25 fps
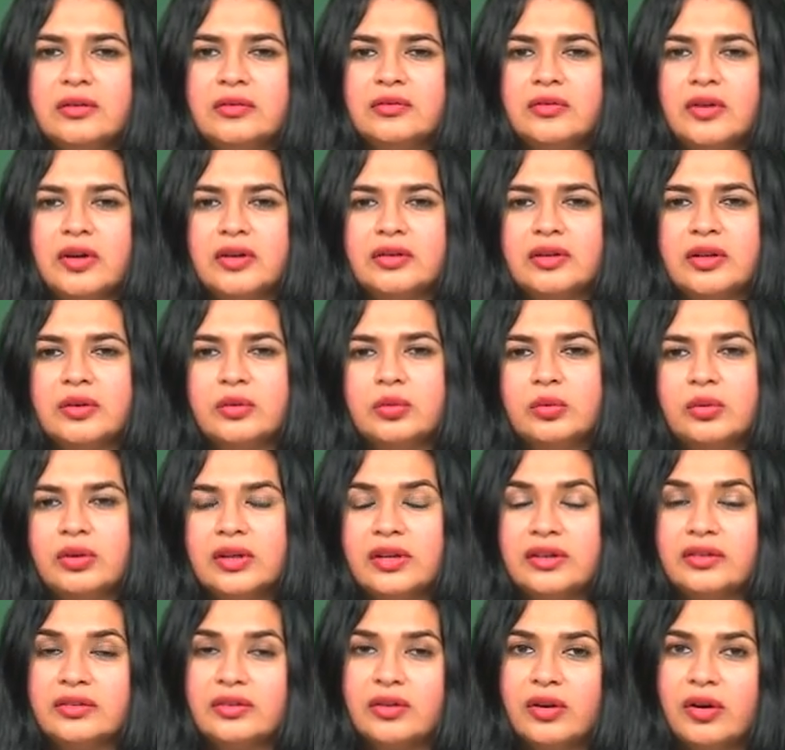for the
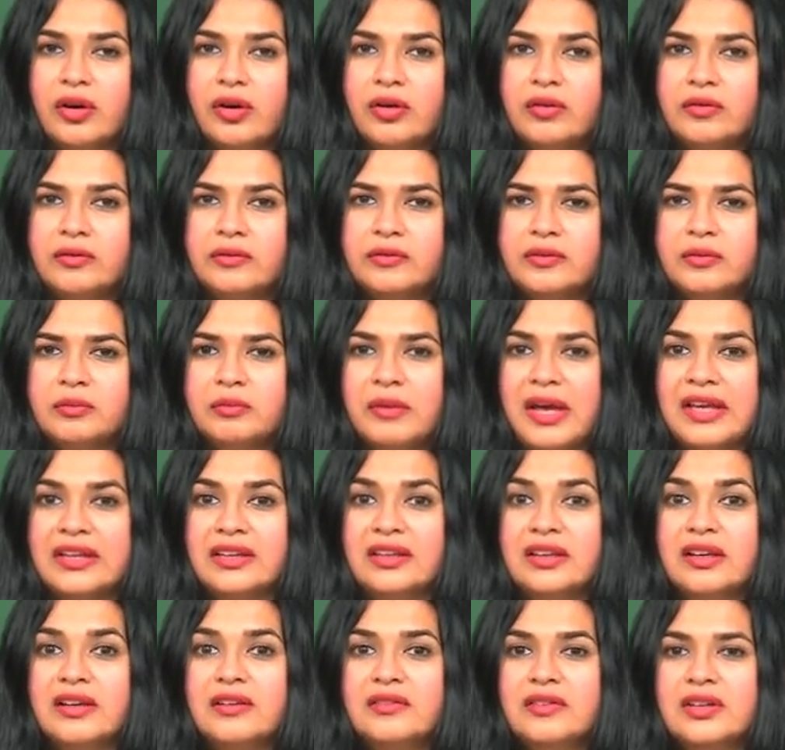rulers of
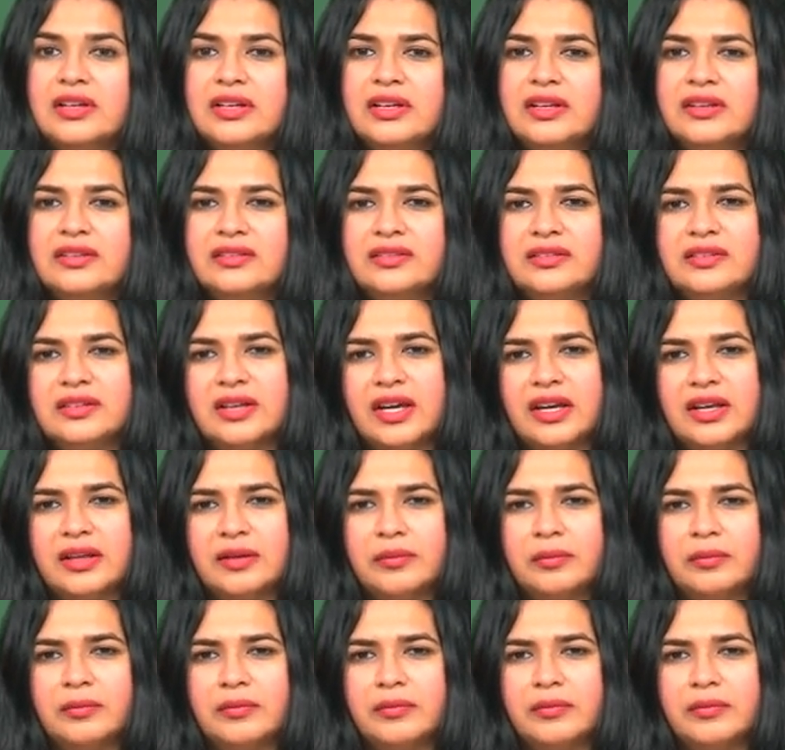Machiavelli's time.